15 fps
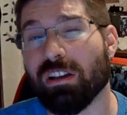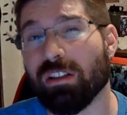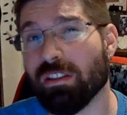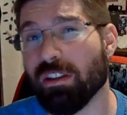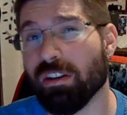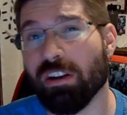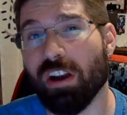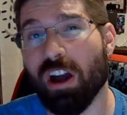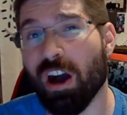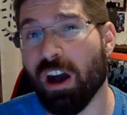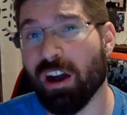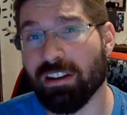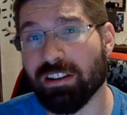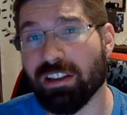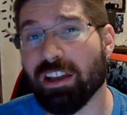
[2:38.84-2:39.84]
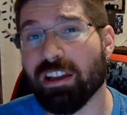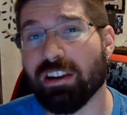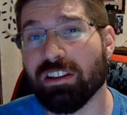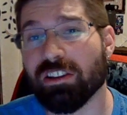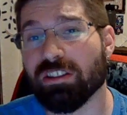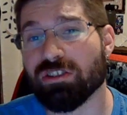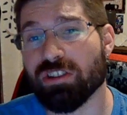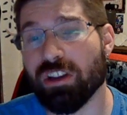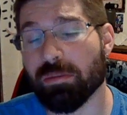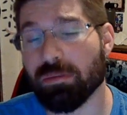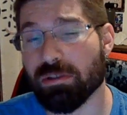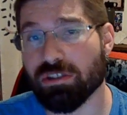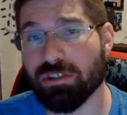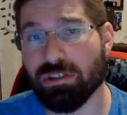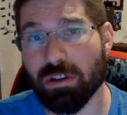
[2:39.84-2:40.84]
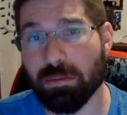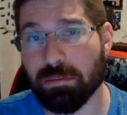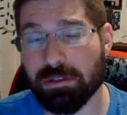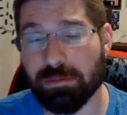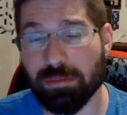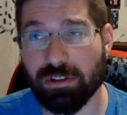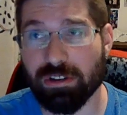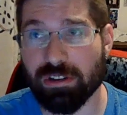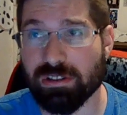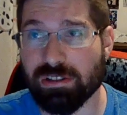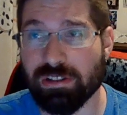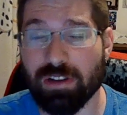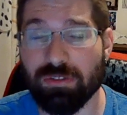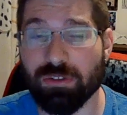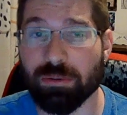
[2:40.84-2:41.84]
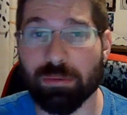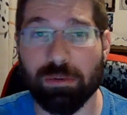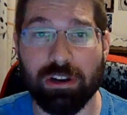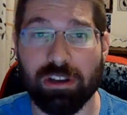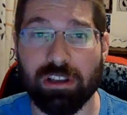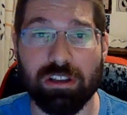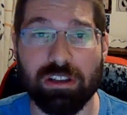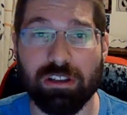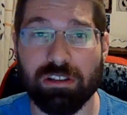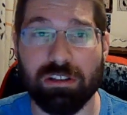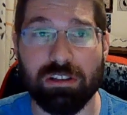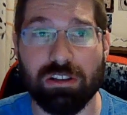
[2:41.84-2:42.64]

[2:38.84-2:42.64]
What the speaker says: the non-KD championships, because everyone